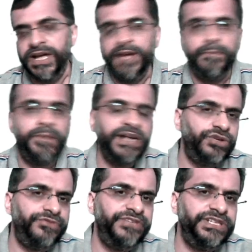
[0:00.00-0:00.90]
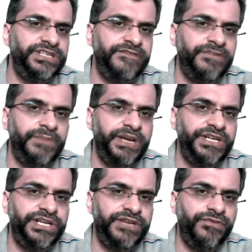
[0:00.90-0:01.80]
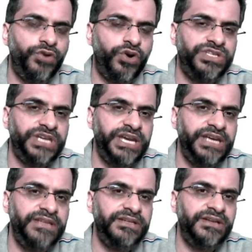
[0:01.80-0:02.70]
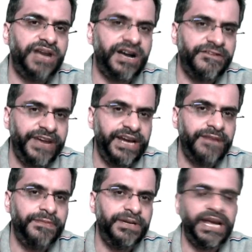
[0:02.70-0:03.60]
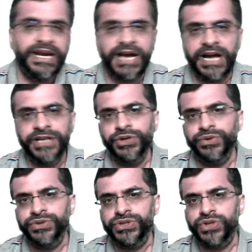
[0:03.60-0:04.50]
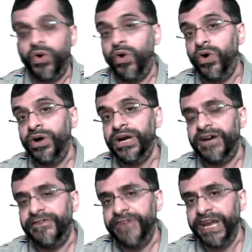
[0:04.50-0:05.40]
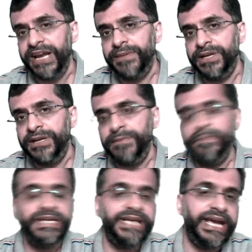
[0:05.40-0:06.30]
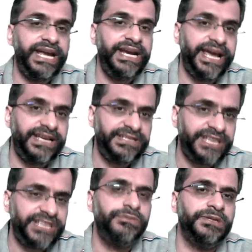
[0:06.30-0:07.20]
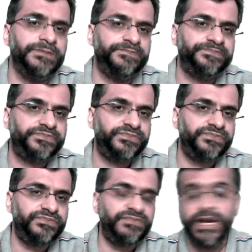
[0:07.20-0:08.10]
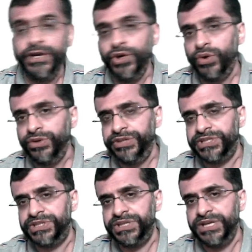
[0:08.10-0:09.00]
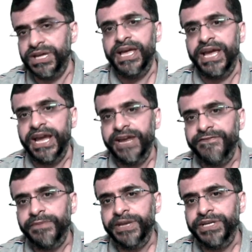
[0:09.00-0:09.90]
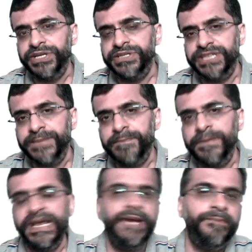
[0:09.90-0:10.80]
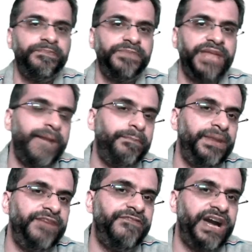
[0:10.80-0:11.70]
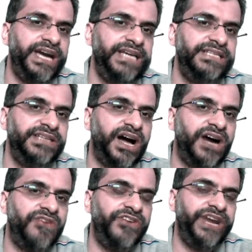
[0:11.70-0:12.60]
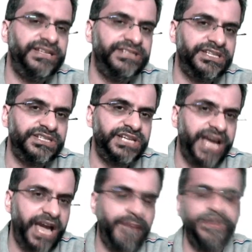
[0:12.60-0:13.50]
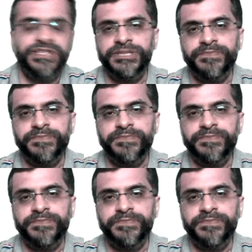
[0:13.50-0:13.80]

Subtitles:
Much of this information was either available and unused or available but inaccessible. Note this, information simply amplifies our existing habits.